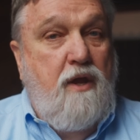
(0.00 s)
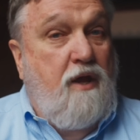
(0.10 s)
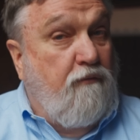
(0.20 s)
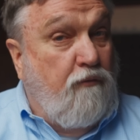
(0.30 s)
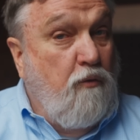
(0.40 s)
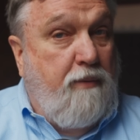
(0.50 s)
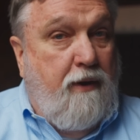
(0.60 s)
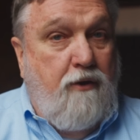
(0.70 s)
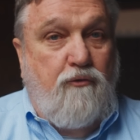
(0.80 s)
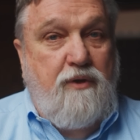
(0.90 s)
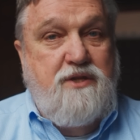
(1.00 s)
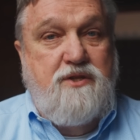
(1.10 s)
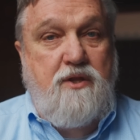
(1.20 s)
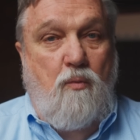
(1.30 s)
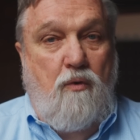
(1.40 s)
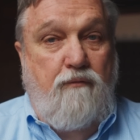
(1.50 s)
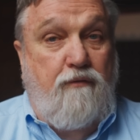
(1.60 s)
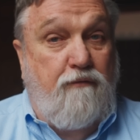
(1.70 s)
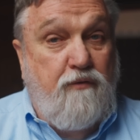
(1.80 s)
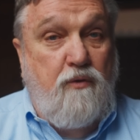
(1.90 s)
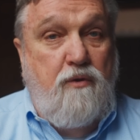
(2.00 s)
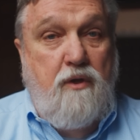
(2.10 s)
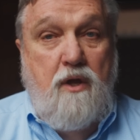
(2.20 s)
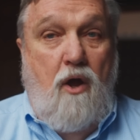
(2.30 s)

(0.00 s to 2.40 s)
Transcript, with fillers: and fruit-bearing trees in the world for food,